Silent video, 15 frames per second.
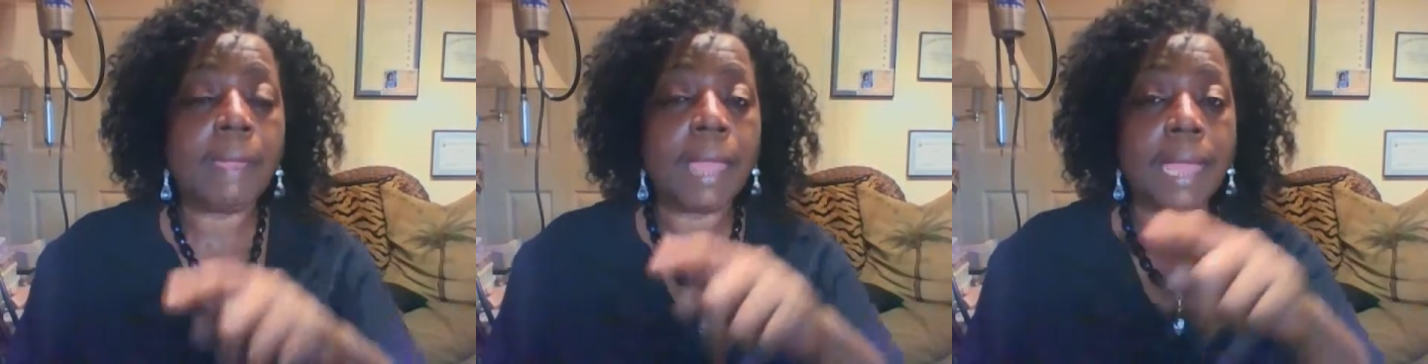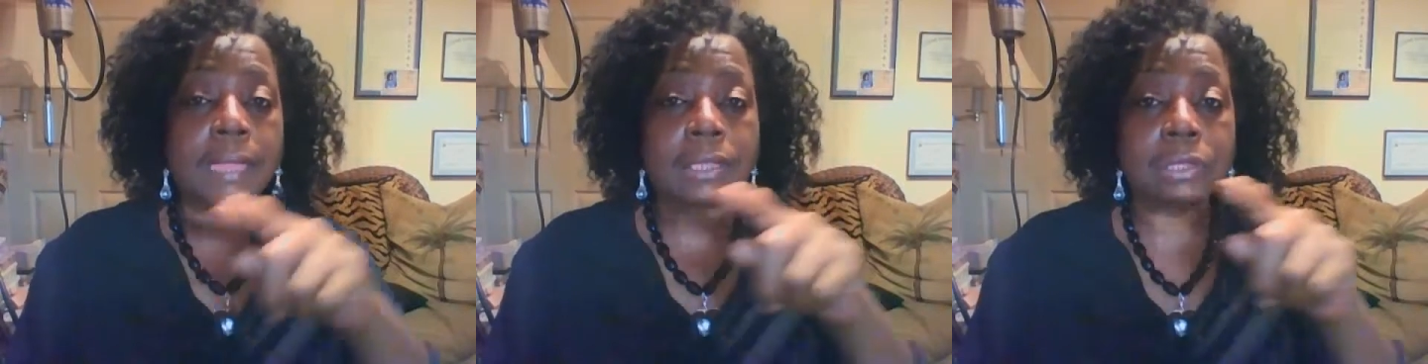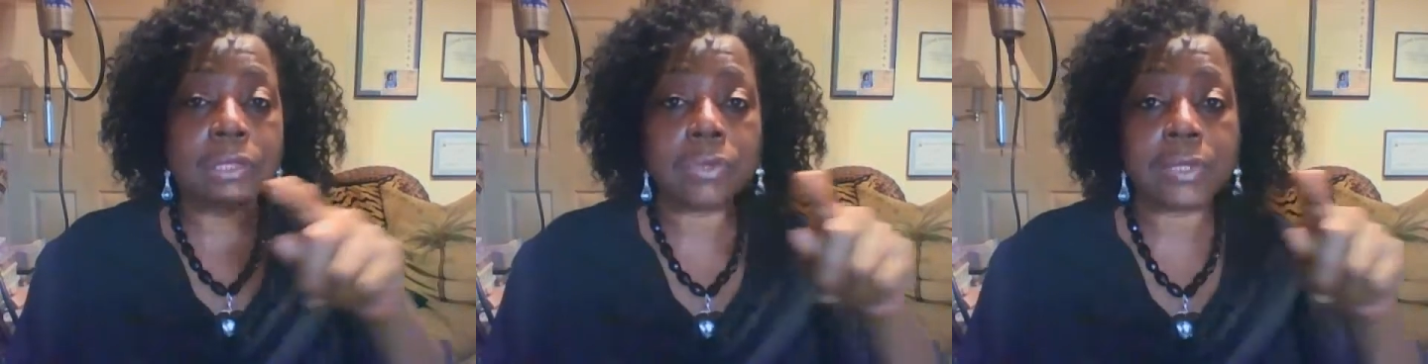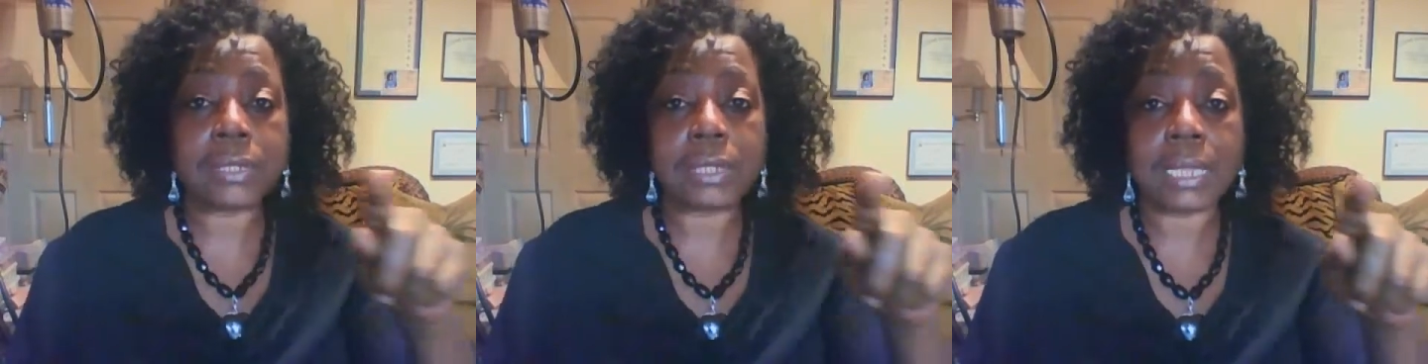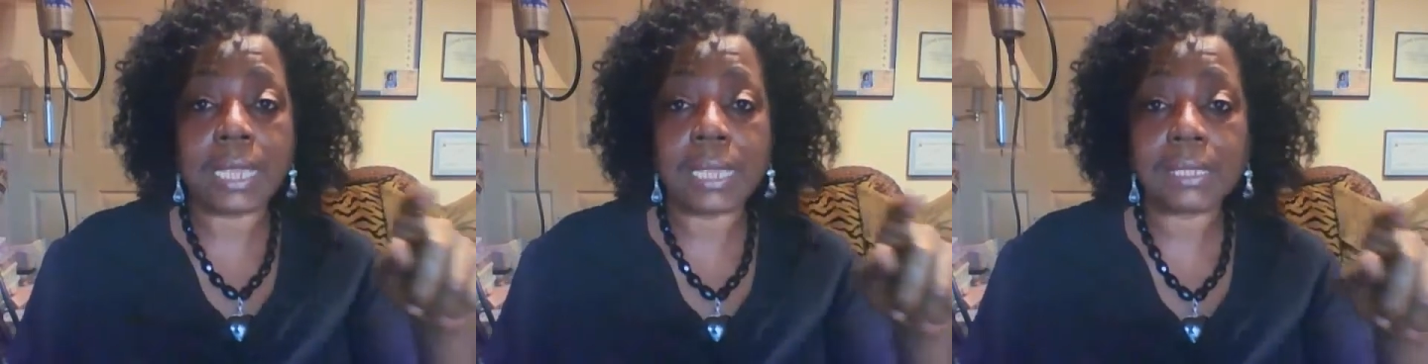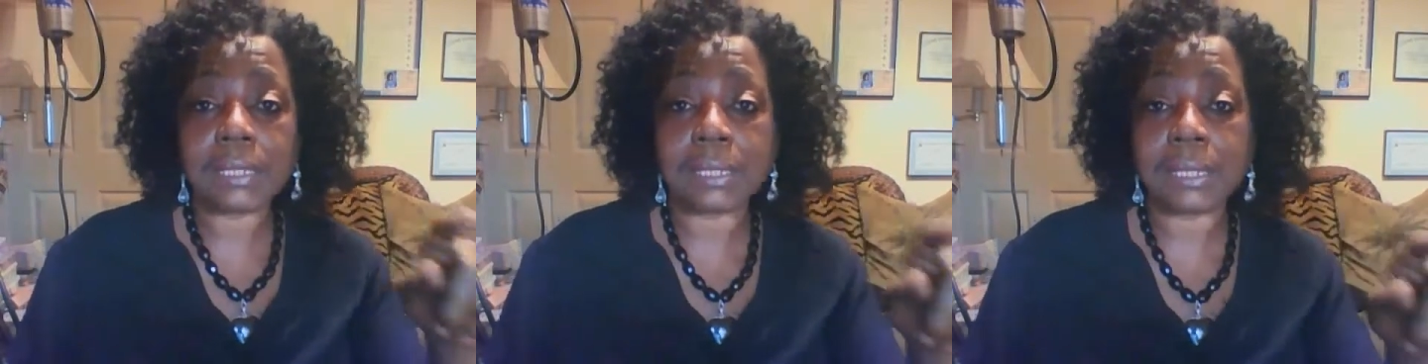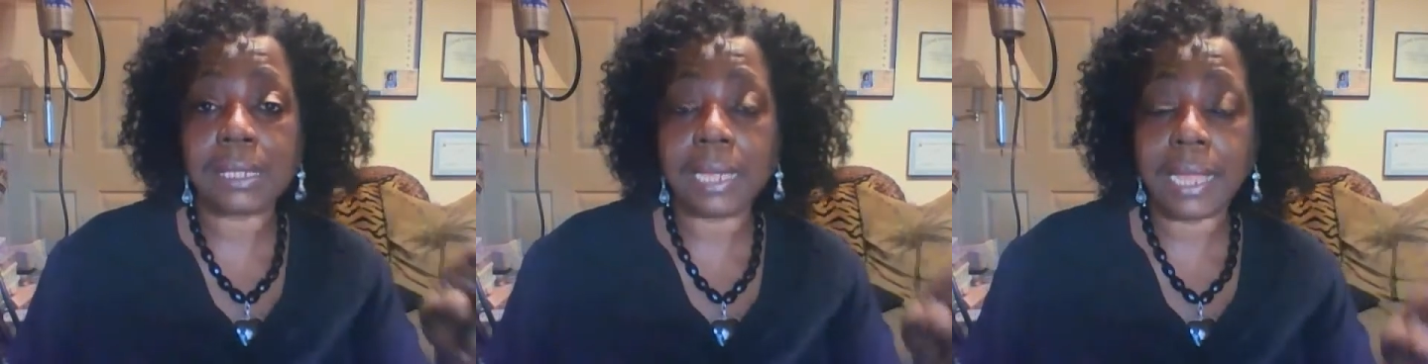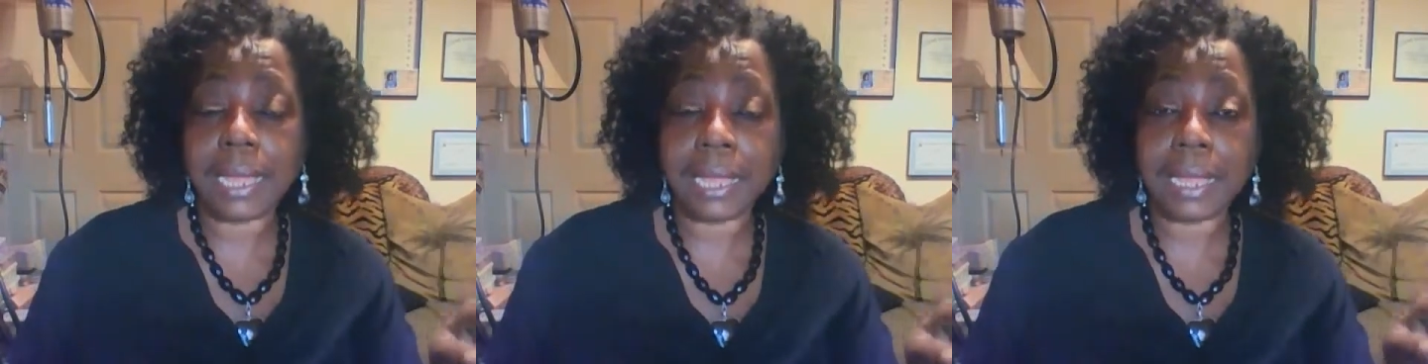as soon as it gets to
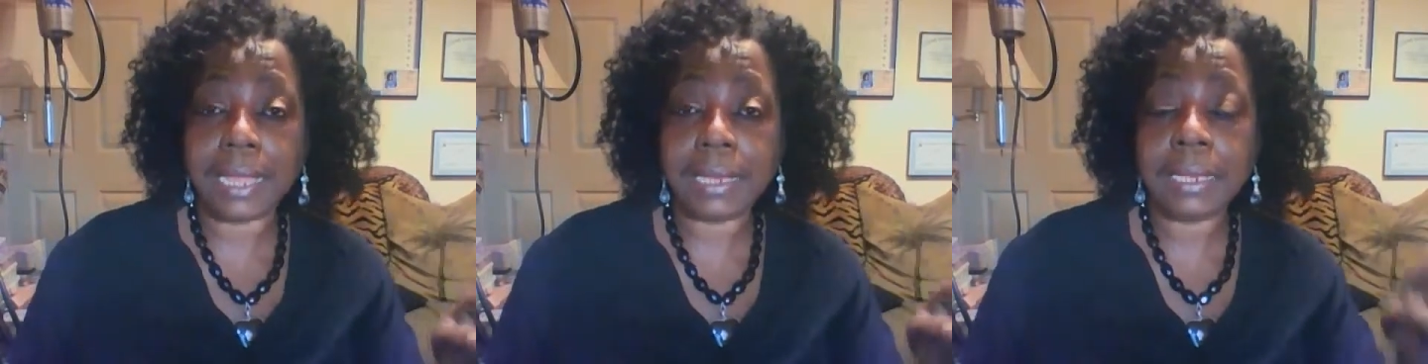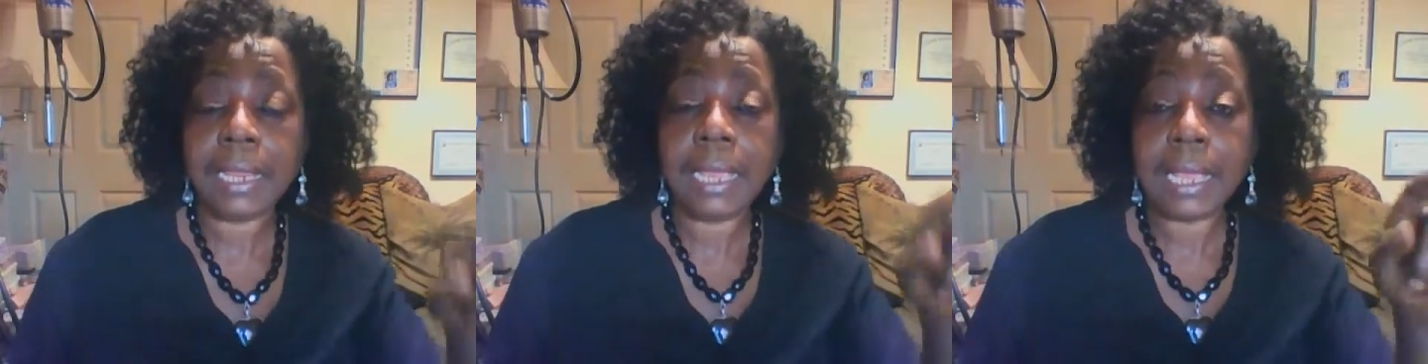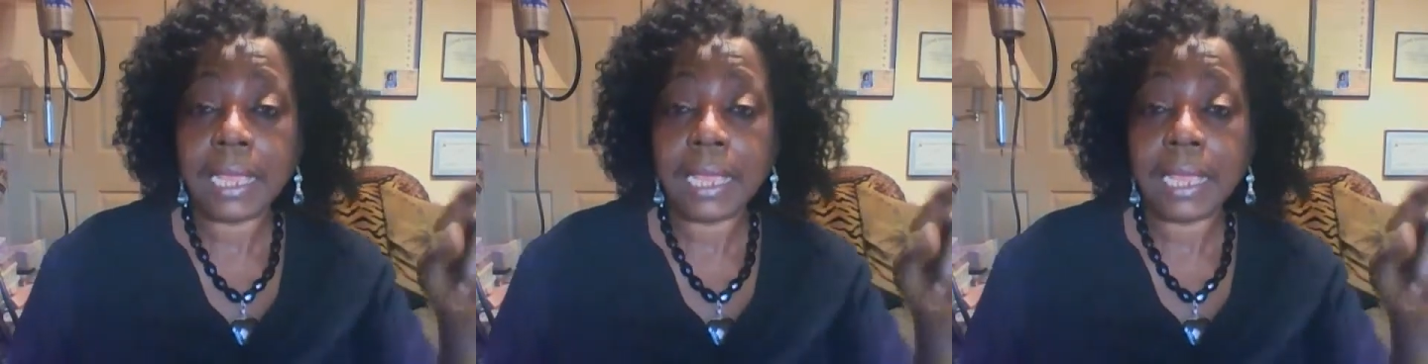the end